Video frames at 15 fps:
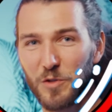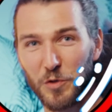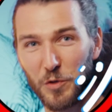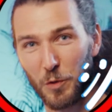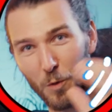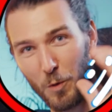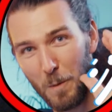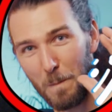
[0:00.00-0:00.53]

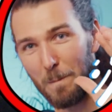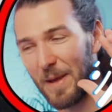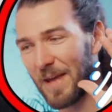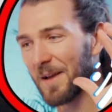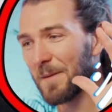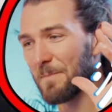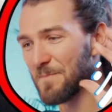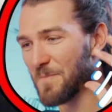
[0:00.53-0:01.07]
two
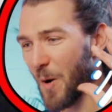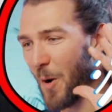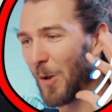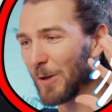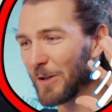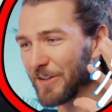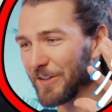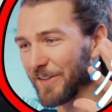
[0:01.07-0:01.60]
big,
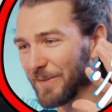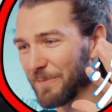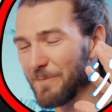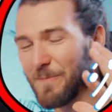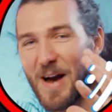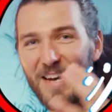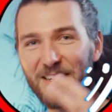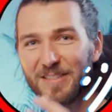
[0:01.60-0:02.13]
bold,
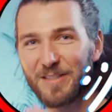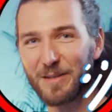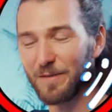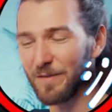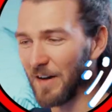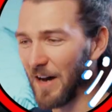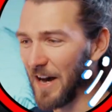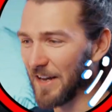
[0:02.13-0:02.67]

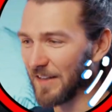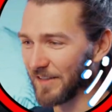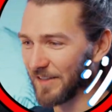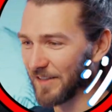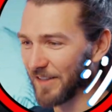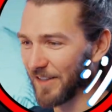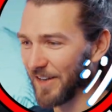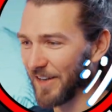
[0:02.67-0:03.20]
massive
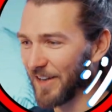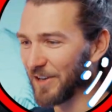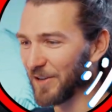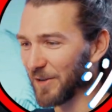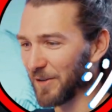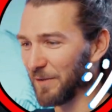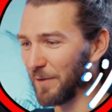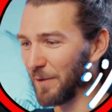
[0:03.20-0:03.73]
eyes here
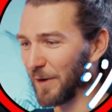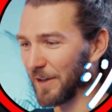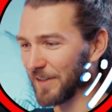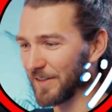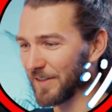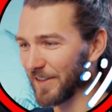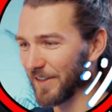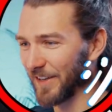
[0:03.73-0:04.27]
in the
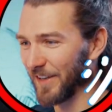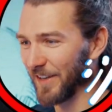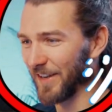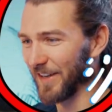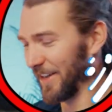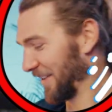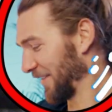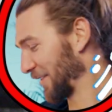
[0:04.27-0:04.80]
front.
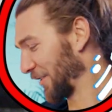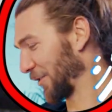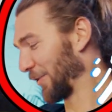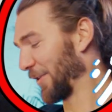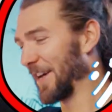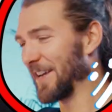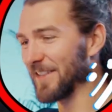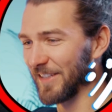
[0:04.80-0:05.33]
It's
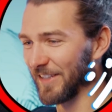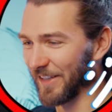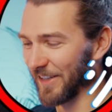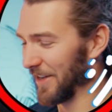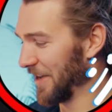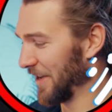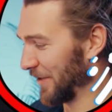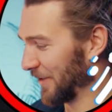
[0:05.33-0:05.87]
crazy.
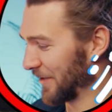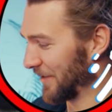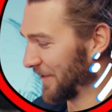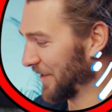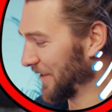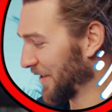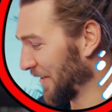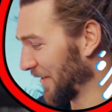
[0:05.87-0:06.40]
You can
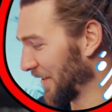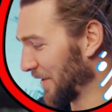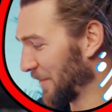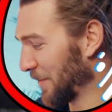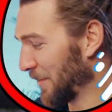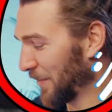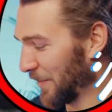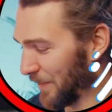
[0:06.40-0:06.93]
see here, let me
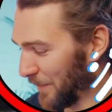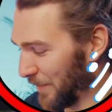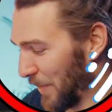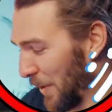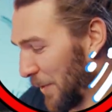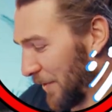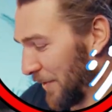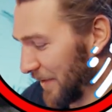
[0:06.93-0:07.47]

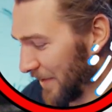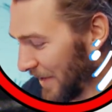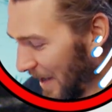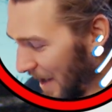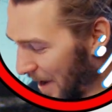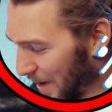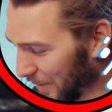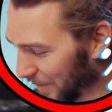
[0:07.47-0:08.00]
poke this
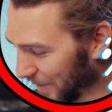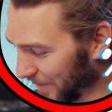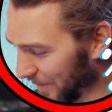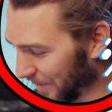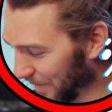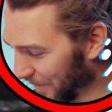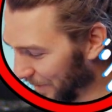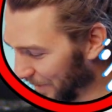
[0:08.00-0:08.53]
out.
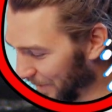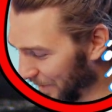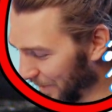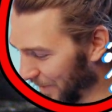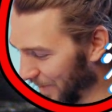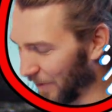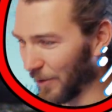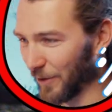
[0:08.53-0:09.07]

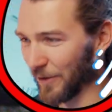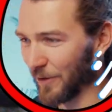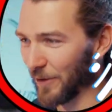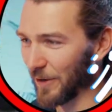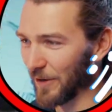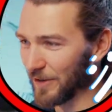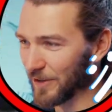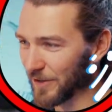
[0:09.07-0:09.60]
Oh,
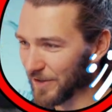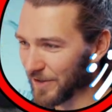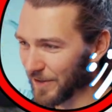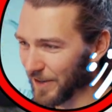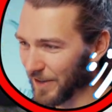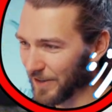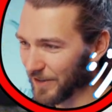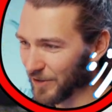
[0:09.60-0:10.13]
no, let's just
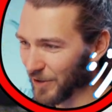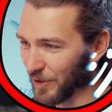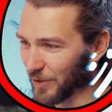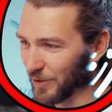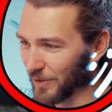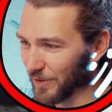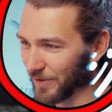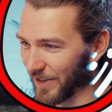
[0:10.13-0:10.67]
show
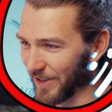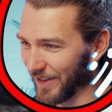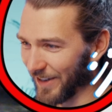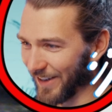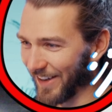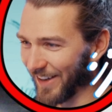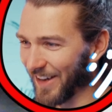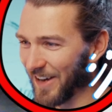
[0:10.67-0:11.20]
you.
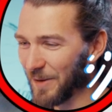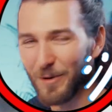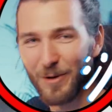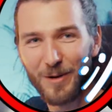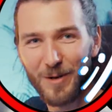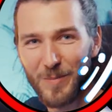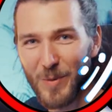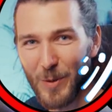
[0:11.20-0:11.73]
We're not
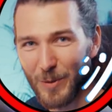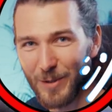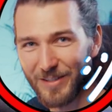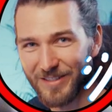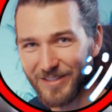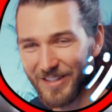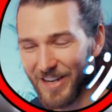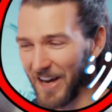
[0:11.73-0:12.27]
gonna poke
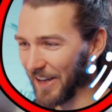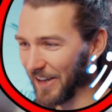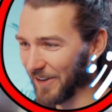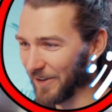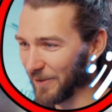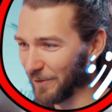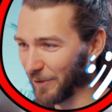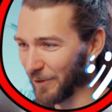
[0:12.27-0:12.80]
his eye
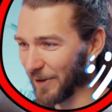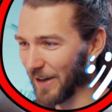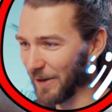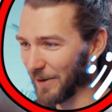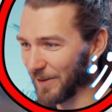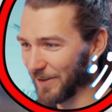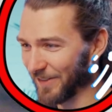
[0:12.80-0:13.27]
for now.